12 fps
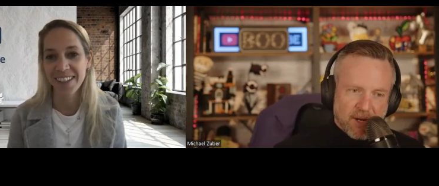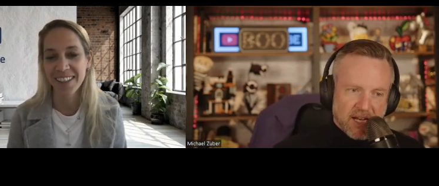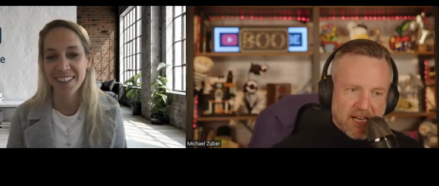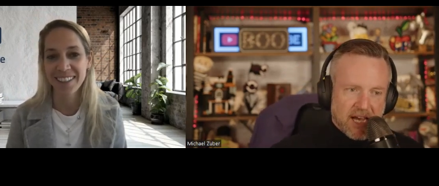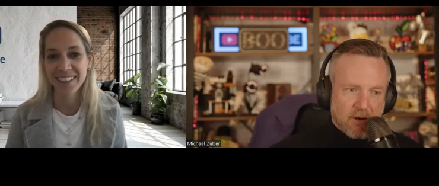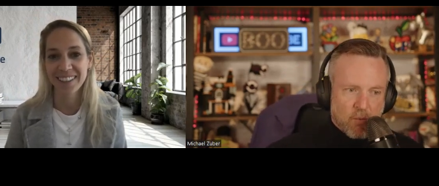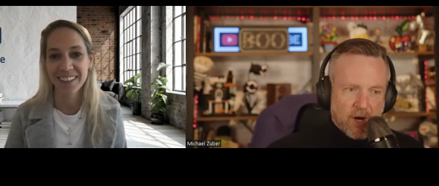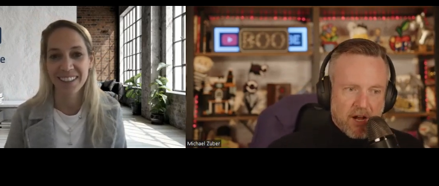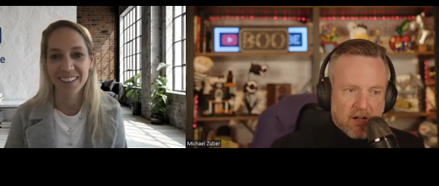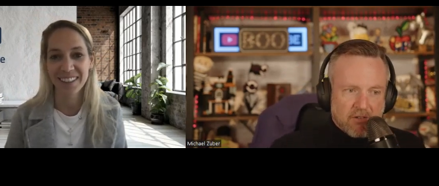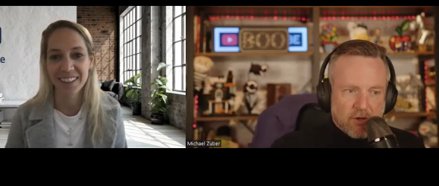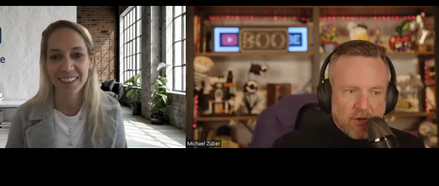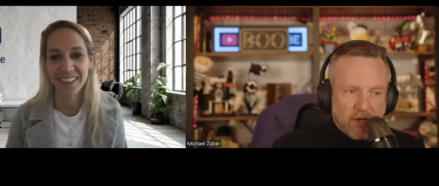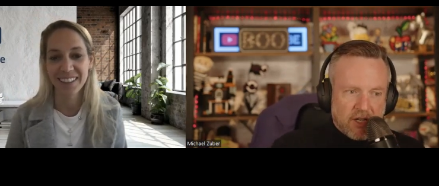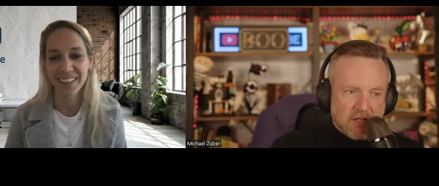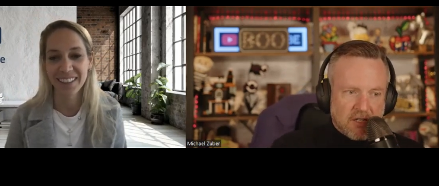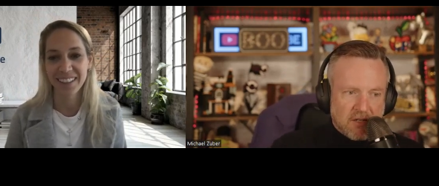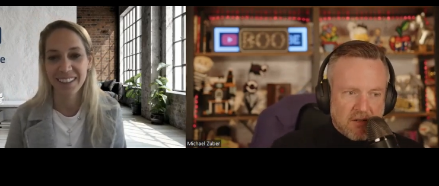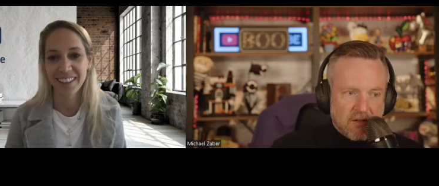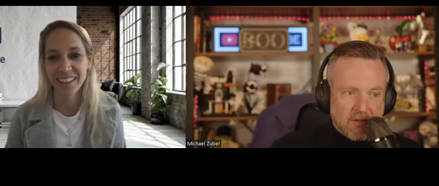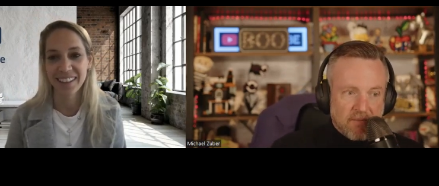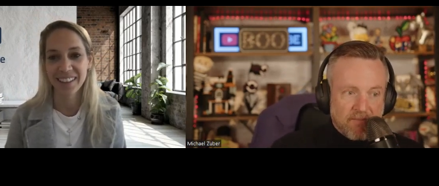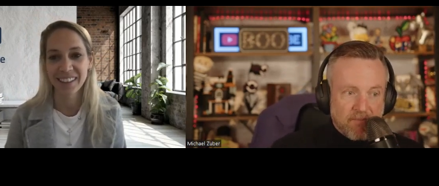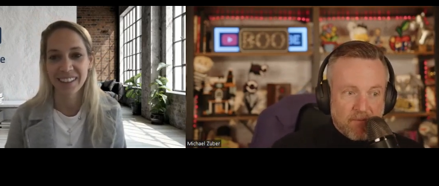Speaker 1: But again, we all do this
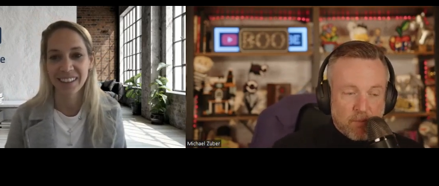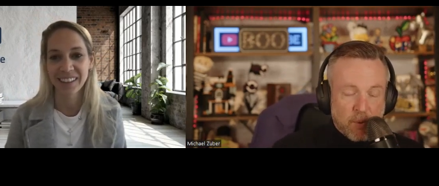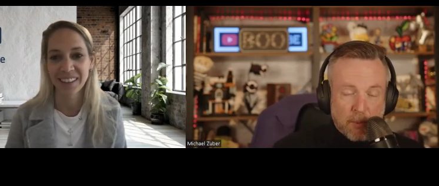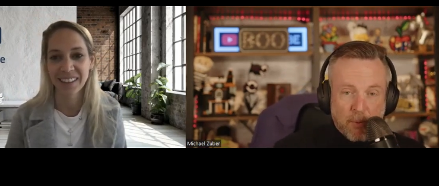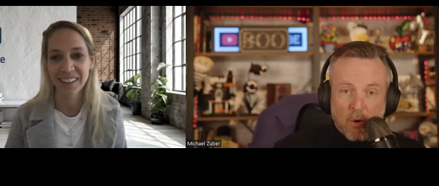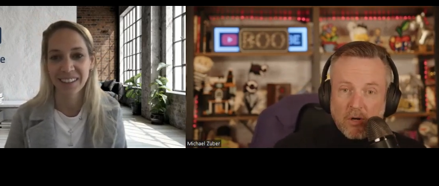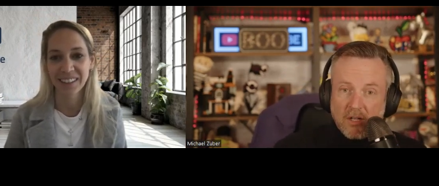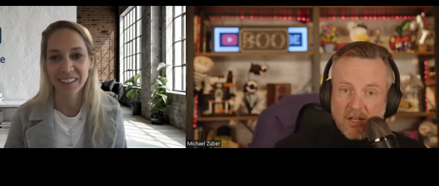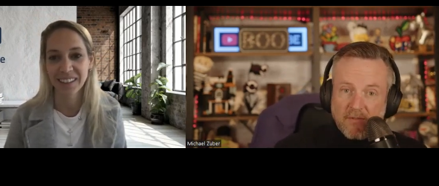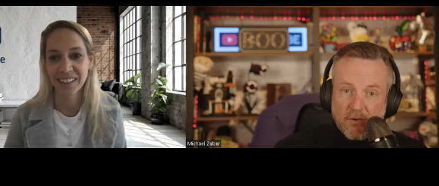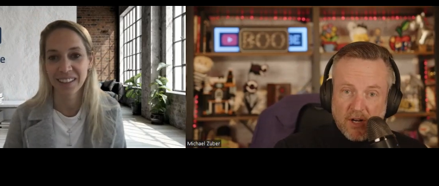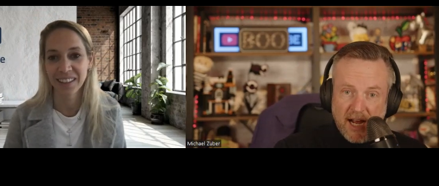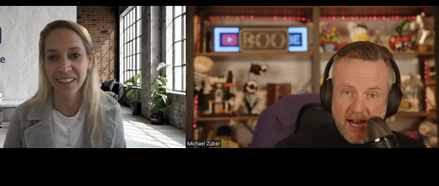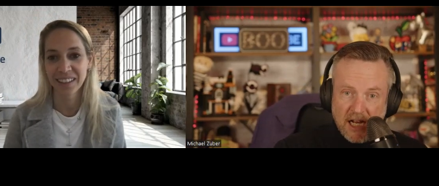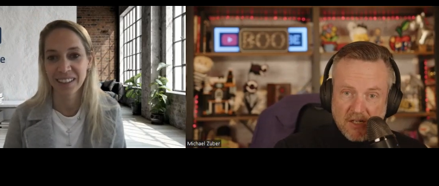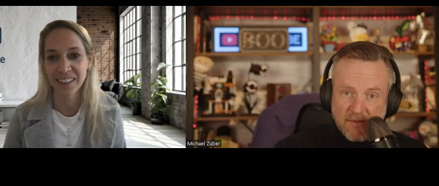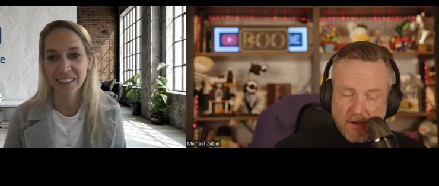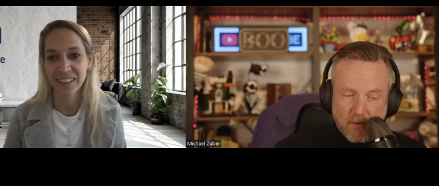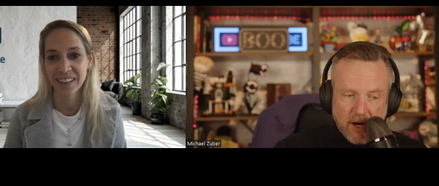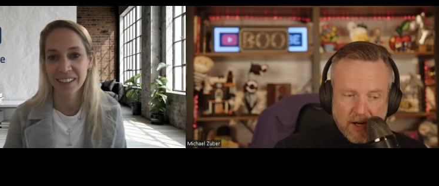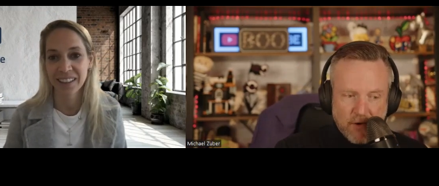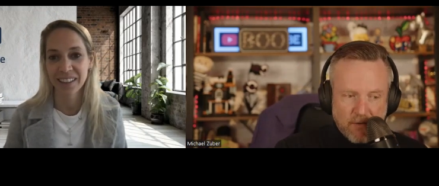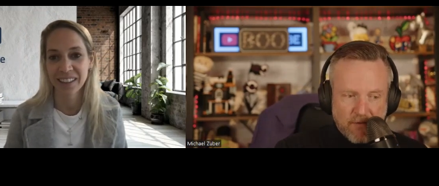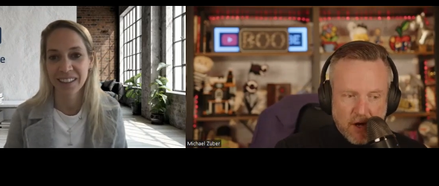purportedly for cash flow,
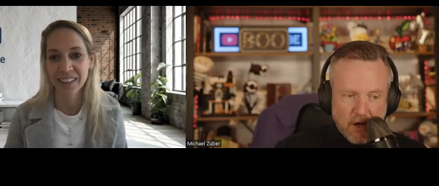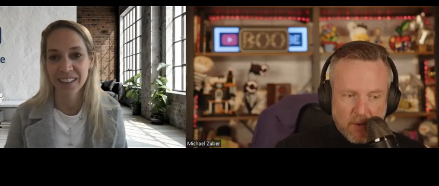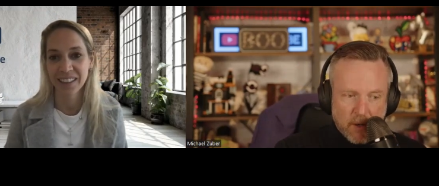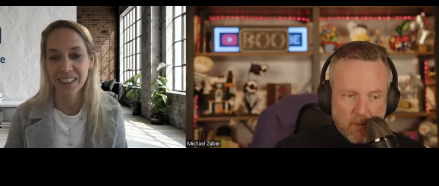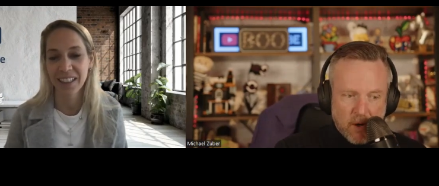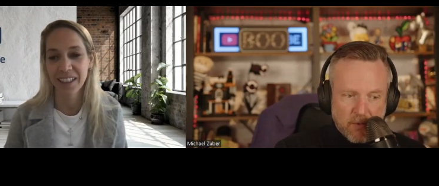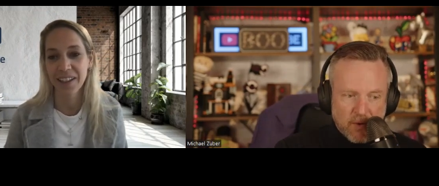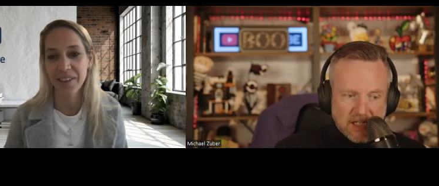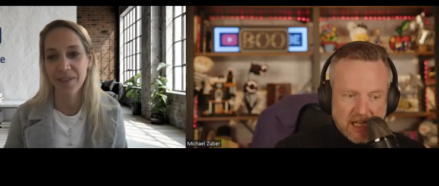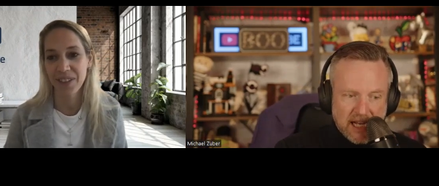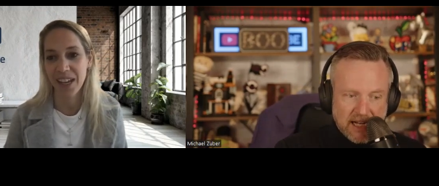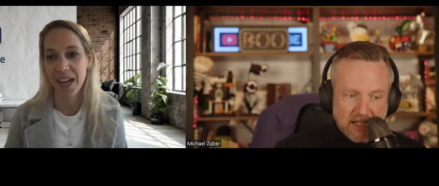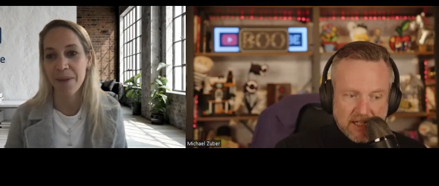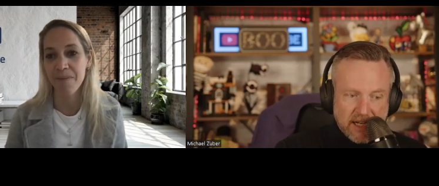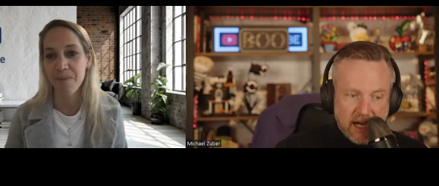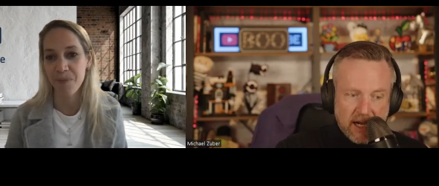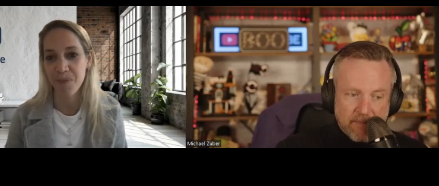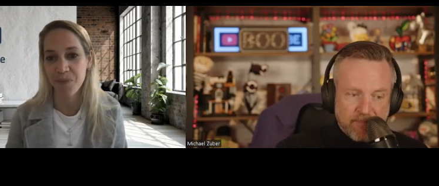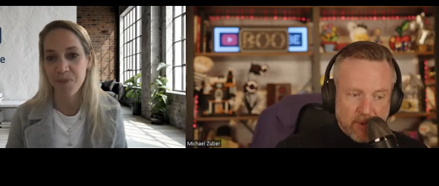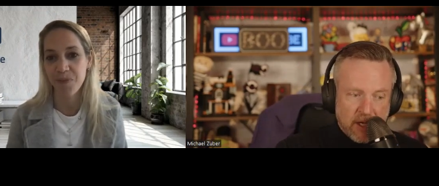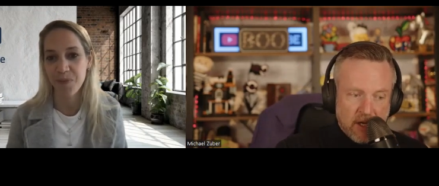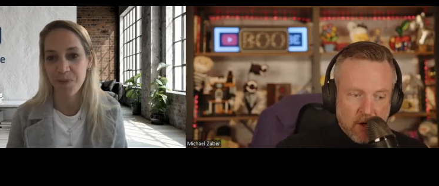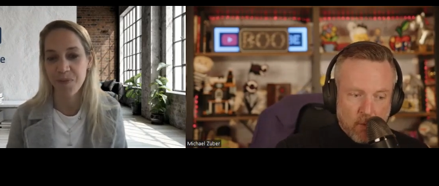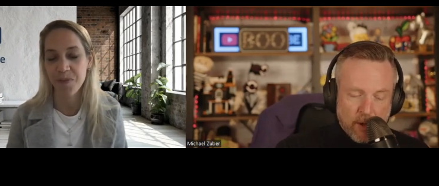right? If you're following one rental at a time,
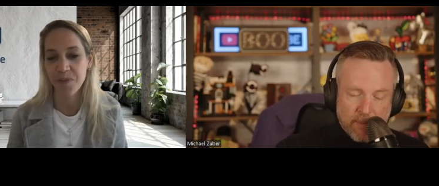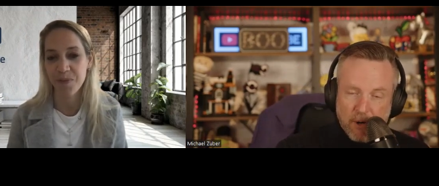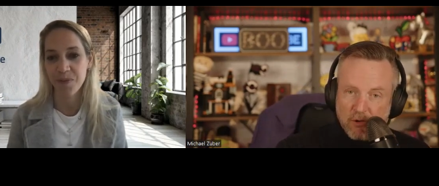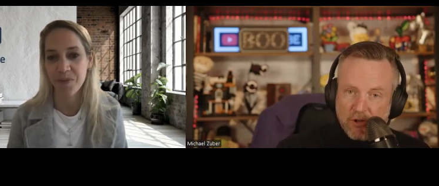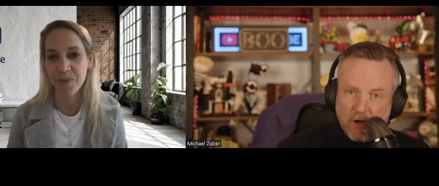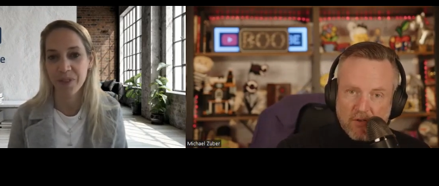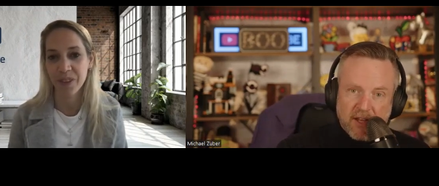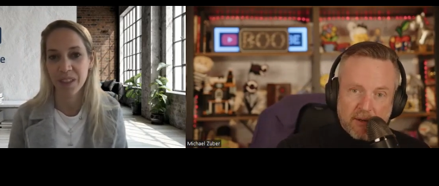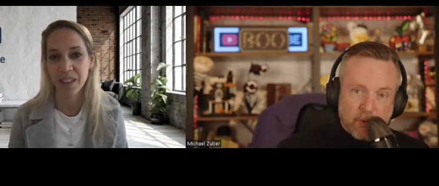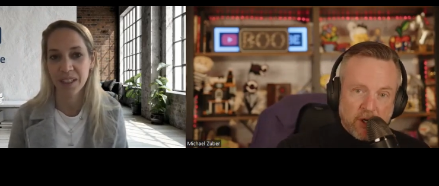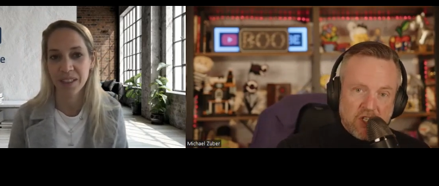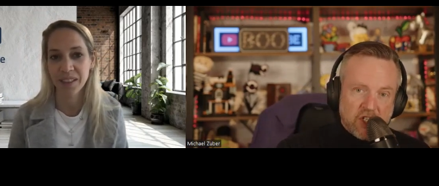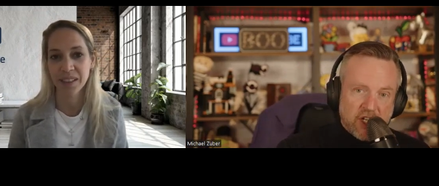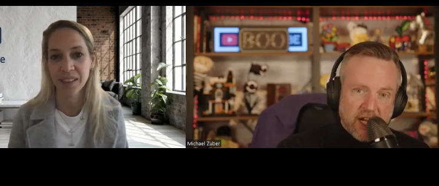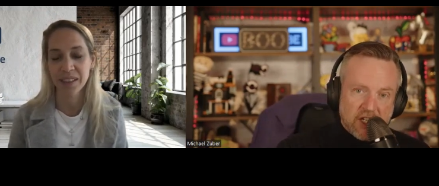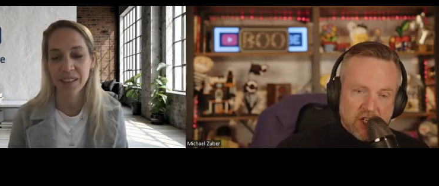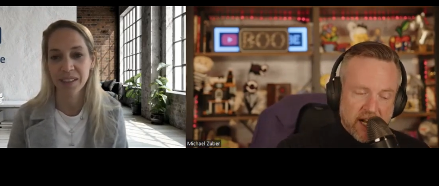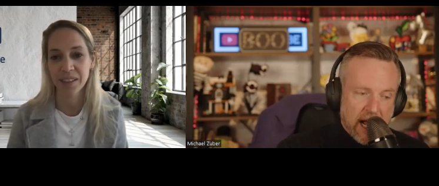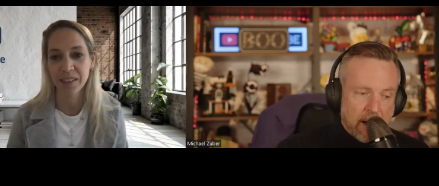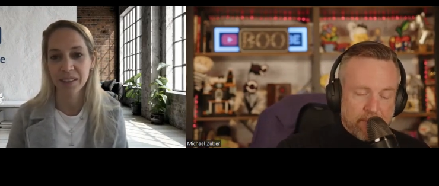we both know that appreciation